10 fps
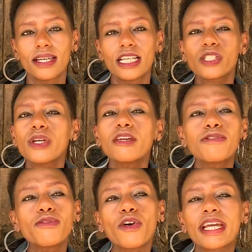So if you
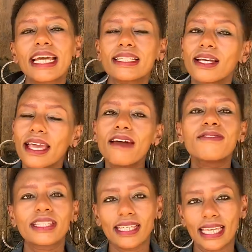forget
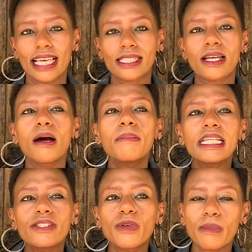everything else,
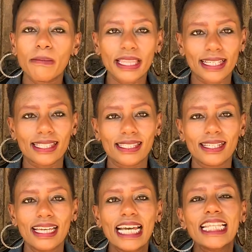please remember this,
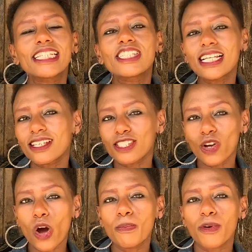that just as
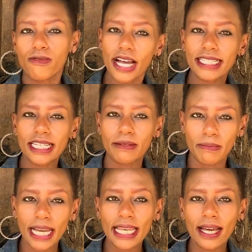God provided
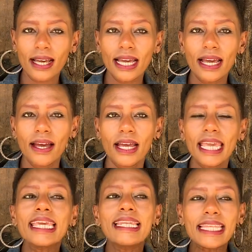manna,
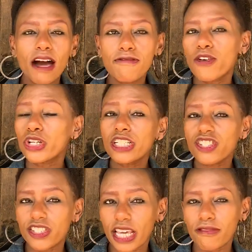enough for
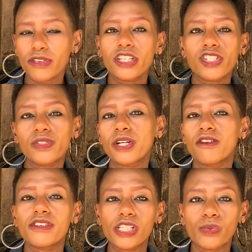each day for the children
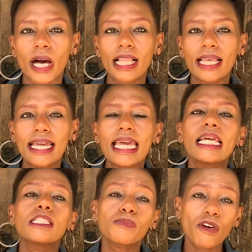of Israel,
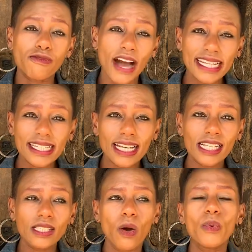He's providing
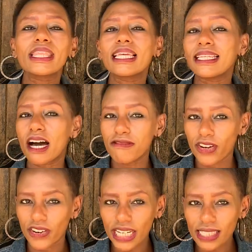us with enough
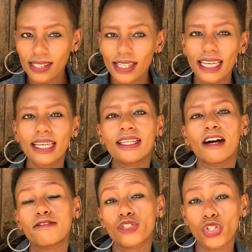grace,
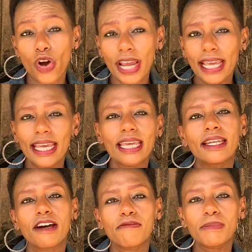enough joy,
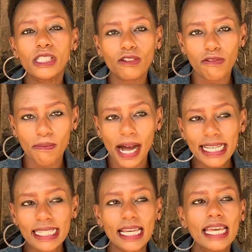enough peace of
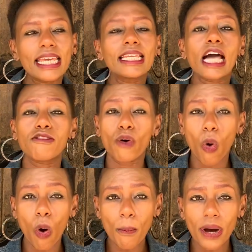mind, enough
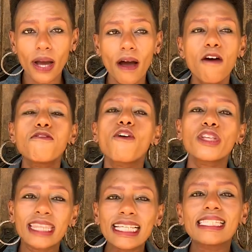hope for
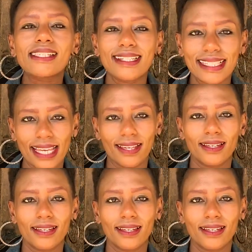this day.